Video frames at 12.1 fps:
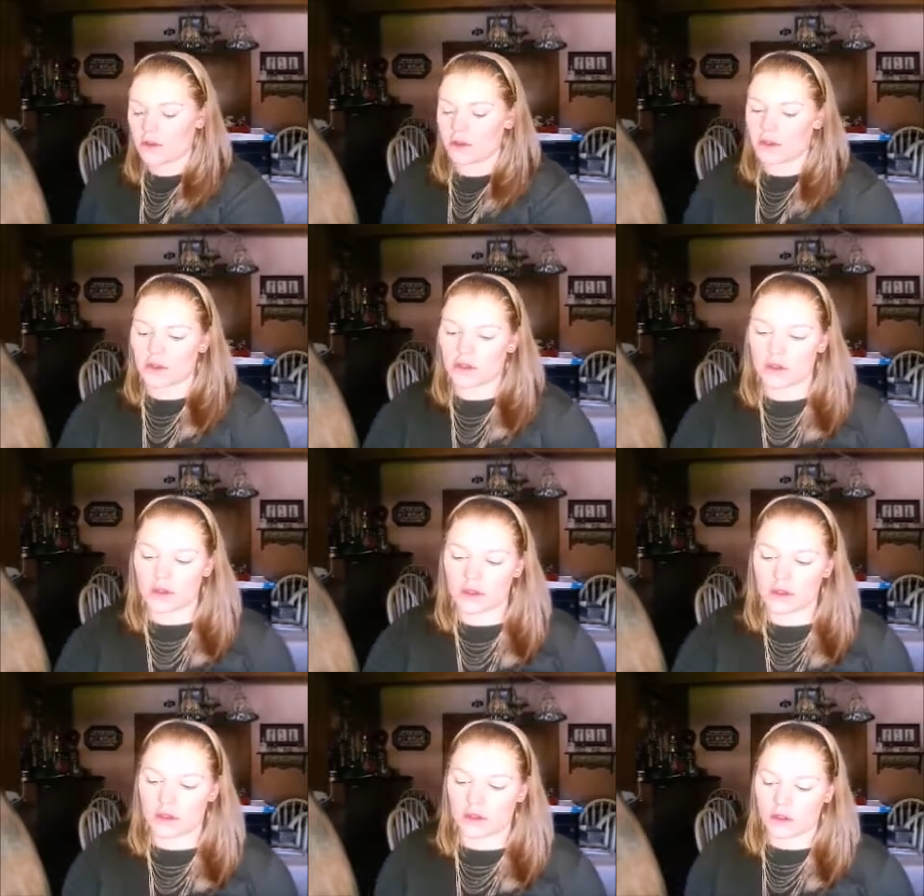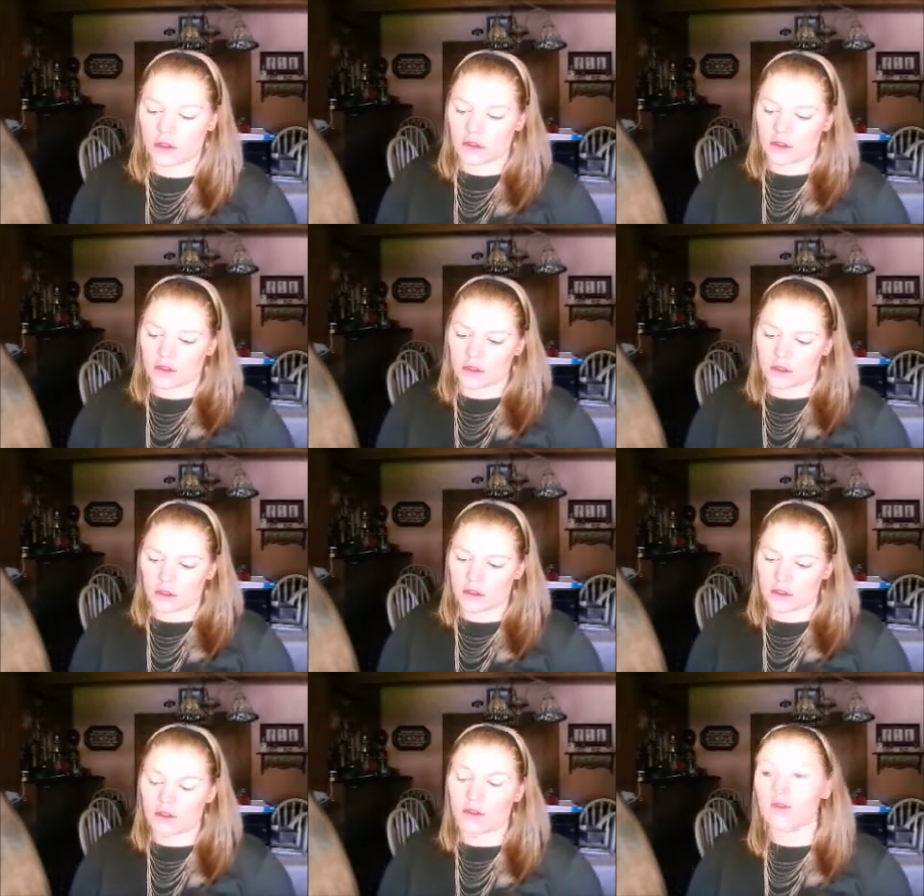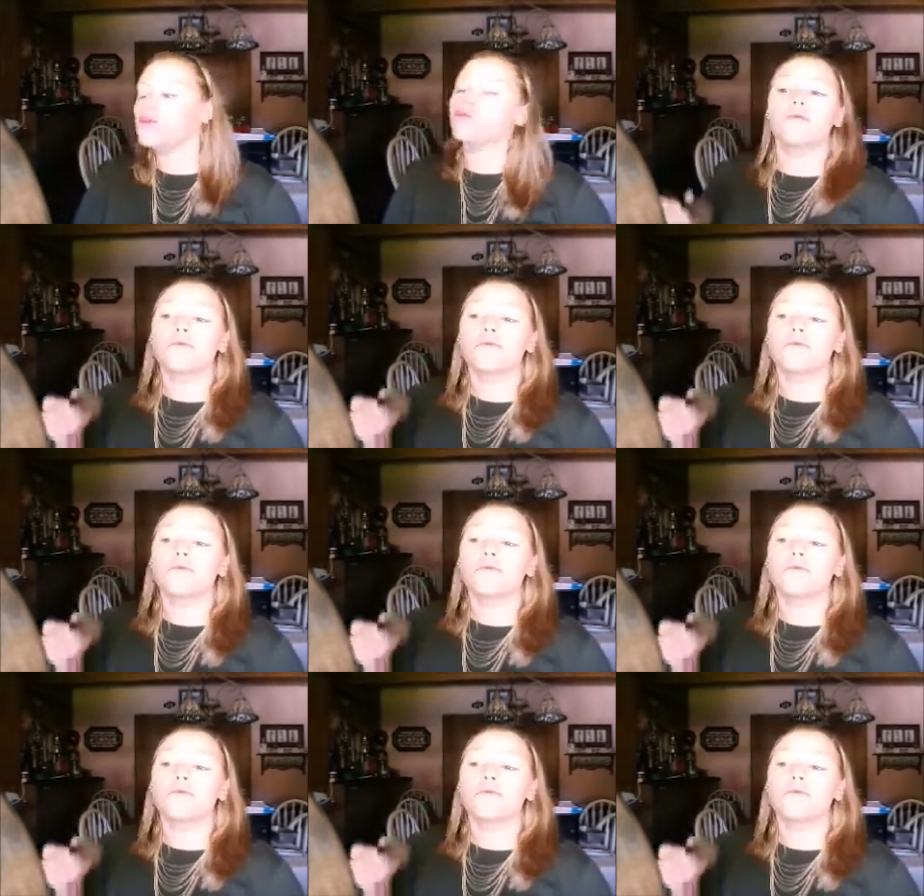And I'm just going to hit the cheeks a little bit with that